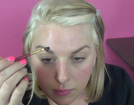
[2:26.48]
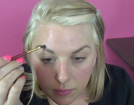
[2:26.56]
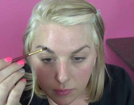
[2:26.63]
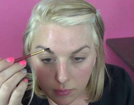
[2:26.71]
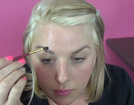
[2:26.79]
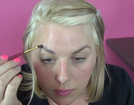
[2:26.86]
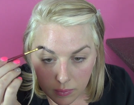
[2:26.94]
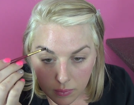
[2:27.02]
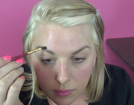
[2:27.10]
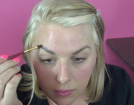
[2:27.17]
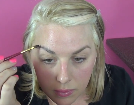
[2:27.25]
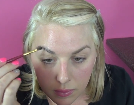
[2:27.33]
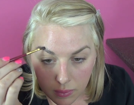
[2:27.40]

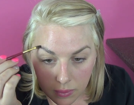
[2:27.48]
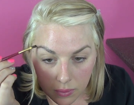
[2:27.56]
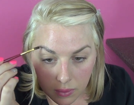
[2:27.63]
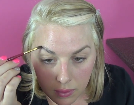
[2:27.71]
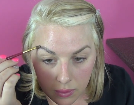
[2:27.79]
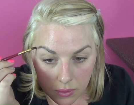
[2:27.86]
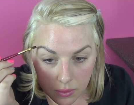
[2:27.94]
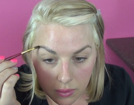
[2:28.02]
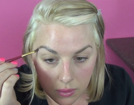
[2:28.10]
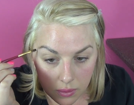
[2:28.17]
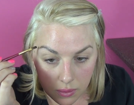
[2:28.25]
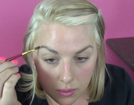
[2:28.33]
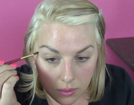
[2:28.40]

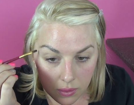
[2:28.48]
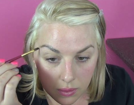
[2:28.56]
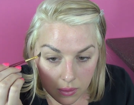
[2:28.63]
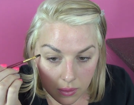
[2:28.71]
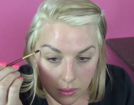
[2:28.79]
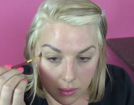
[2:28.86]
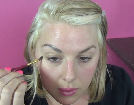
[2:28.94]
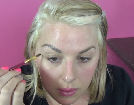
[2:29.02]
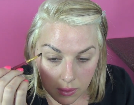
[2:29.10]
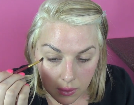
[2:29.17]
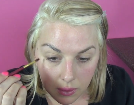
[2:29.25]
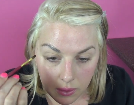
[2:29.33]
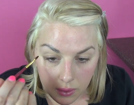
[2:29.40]

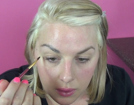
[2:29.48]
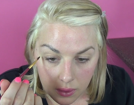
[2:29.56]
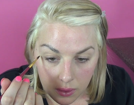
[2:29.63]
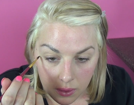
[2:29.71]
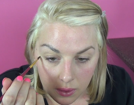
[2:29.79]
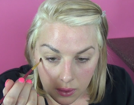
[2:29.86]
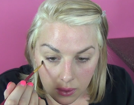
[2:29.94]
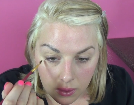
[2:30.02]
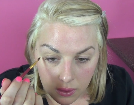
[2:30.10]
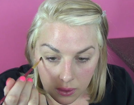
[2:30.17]
(no one is talking)